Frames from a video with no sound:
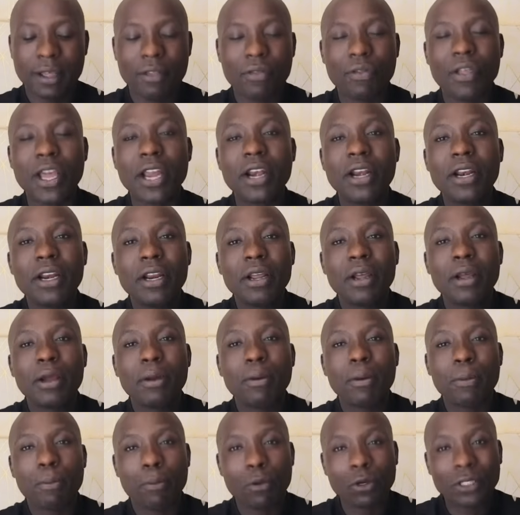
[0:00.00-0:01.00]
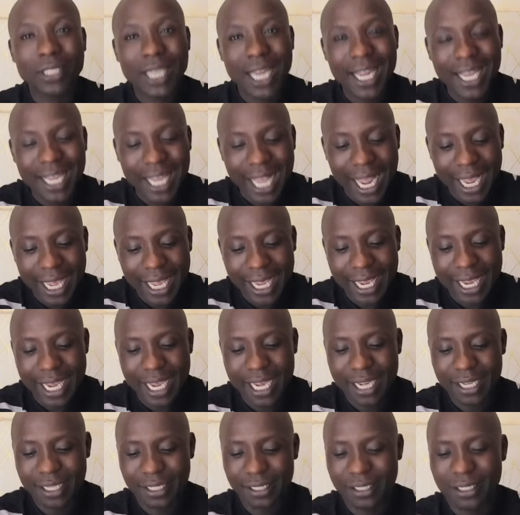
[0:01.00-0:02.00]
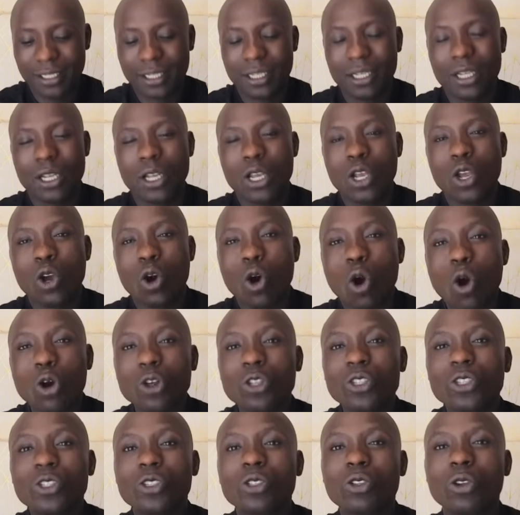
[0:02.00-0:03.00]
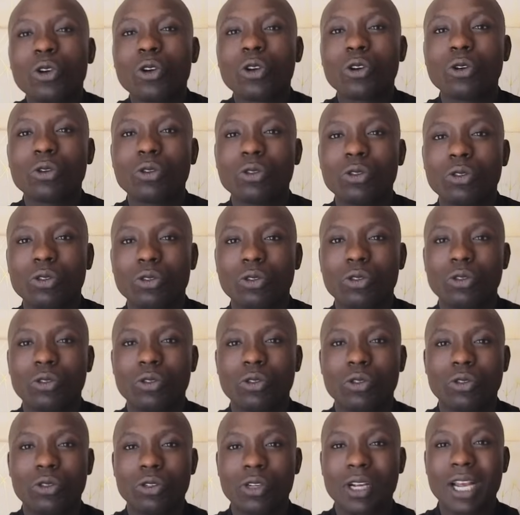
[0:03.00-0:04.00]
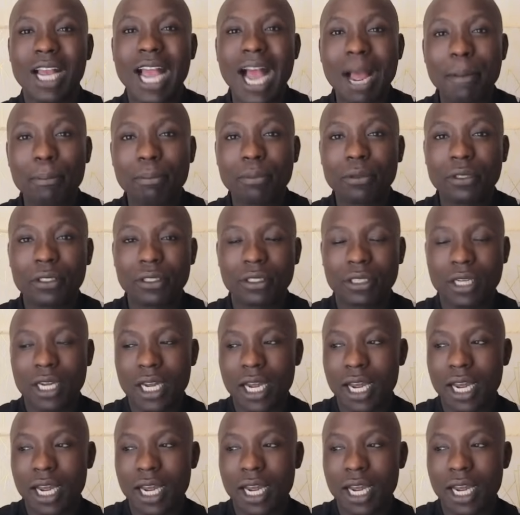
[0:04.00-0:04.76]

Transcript: Then Mutai Kahiga also camped,